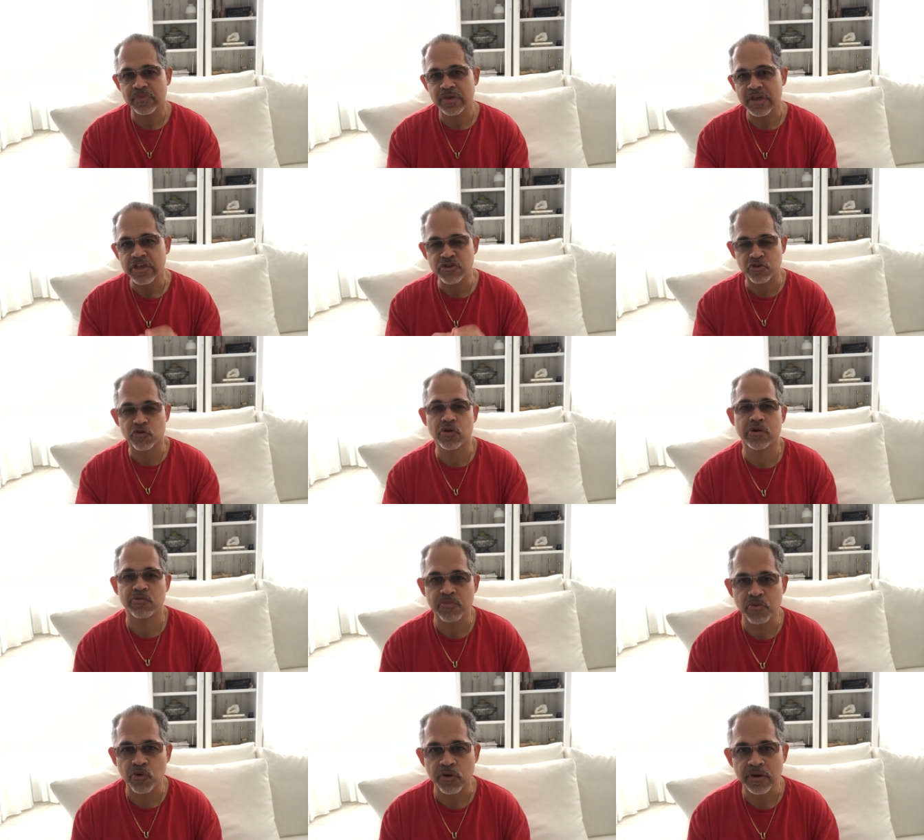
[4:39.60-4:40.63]
in your credit
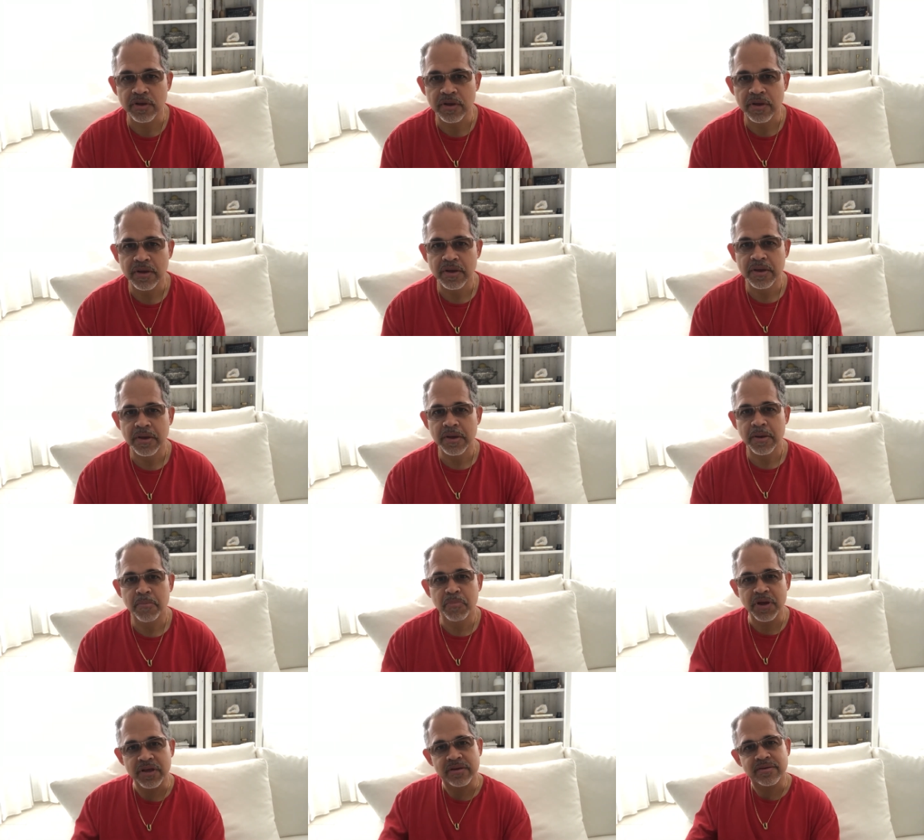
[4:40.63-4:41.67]
report.
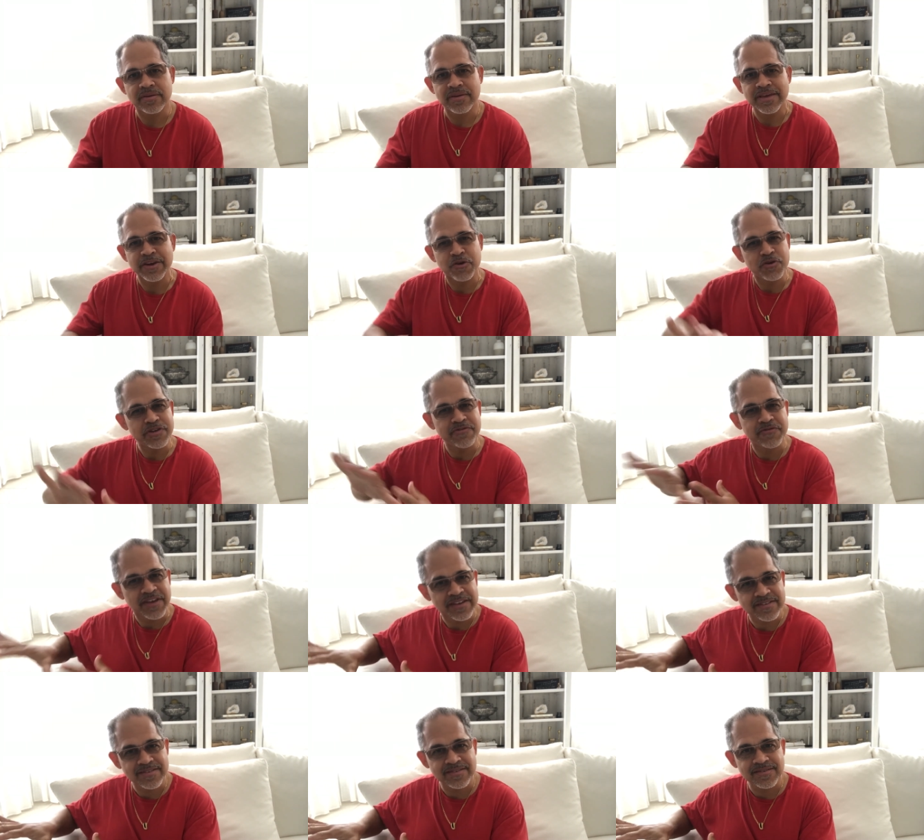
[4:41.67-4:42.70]
But it only
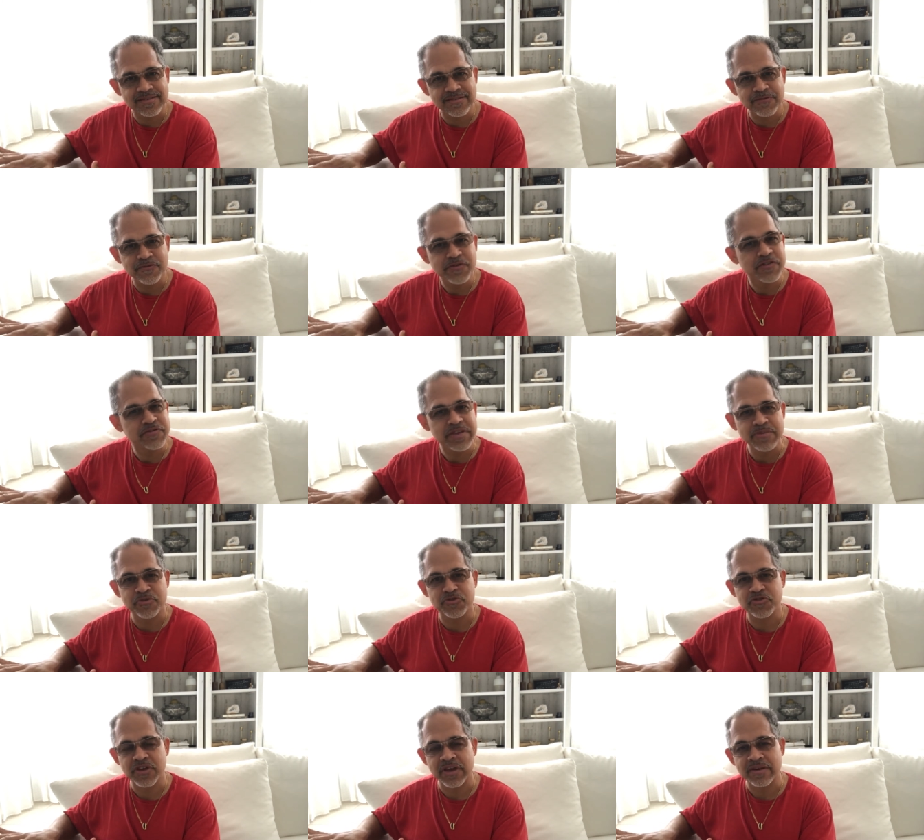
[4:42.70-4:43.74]
affects
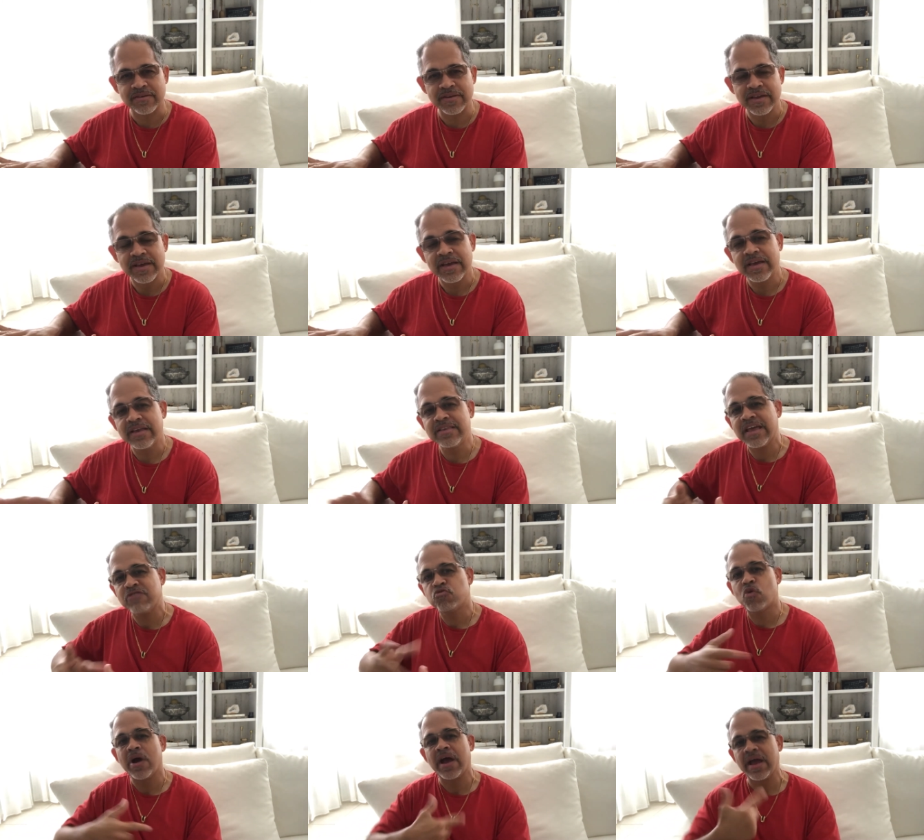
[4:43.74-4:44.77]
15%. And that's
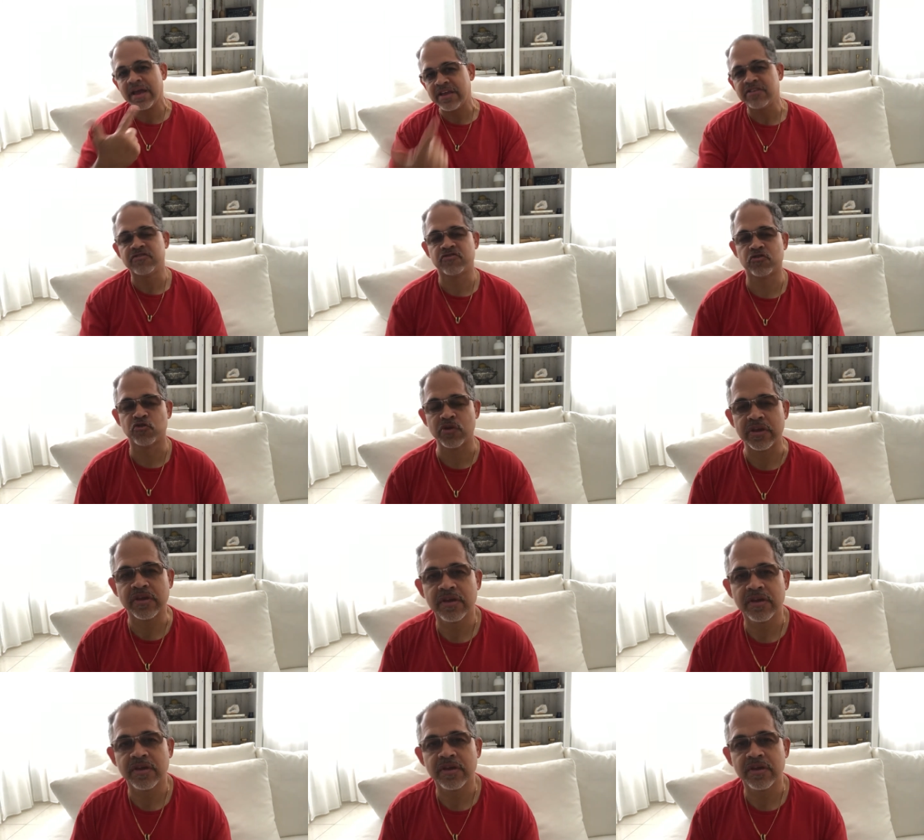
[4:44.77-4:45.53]
why I disagree.